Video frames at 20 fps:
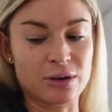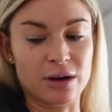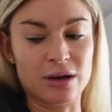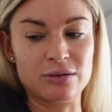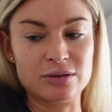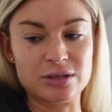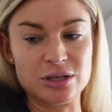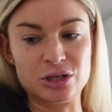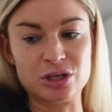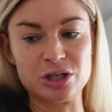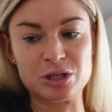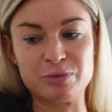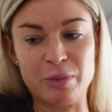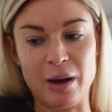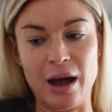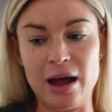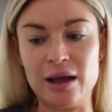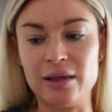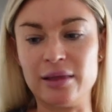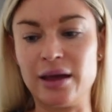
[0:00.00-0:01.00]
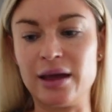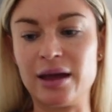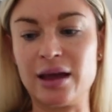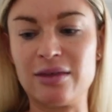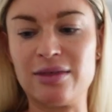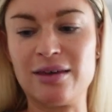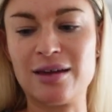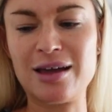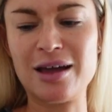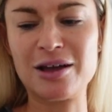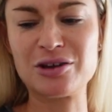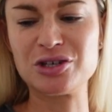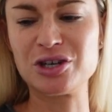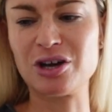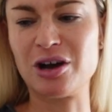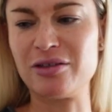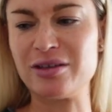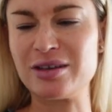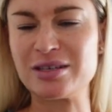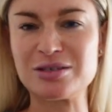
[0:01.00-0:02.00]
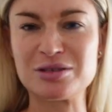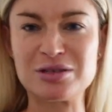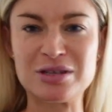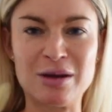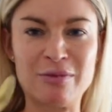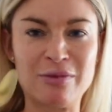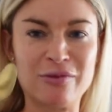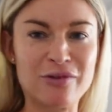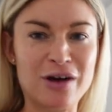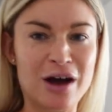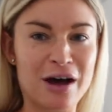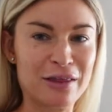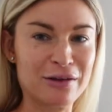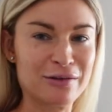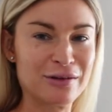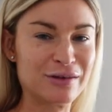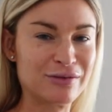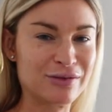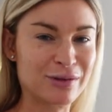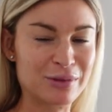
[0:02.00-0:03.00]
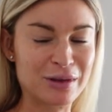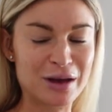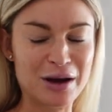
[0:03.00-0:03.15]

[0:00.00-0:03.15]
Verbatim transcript: So I used to just buy like, I think I actually got this type of cutlery from